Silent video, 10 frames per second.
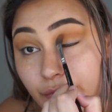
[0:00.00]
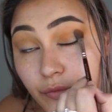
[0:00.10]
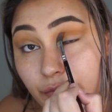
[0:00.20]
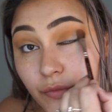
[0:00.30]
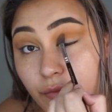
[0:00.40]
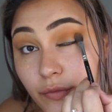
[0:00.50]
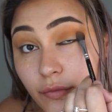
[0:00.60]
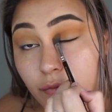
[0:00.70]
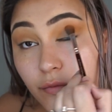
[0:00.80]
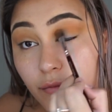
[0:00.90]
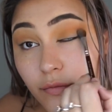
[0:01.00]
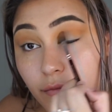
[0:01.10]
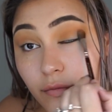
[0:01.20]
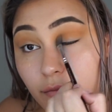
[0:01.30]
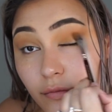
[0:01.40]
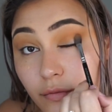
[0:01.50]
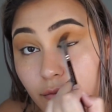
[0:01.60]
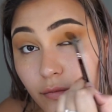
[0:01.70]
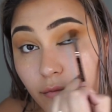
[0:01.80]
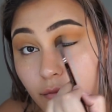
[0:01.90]

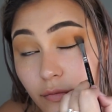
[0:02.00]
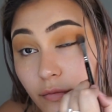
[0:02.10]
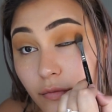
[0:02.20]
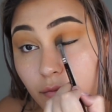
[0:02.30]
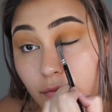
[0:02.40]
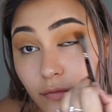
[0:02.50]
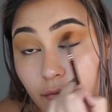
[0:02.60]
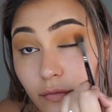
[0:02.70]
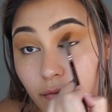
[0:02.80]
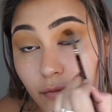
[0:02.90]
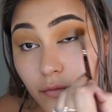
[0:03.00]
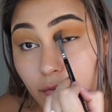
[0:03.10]
Nothing is said.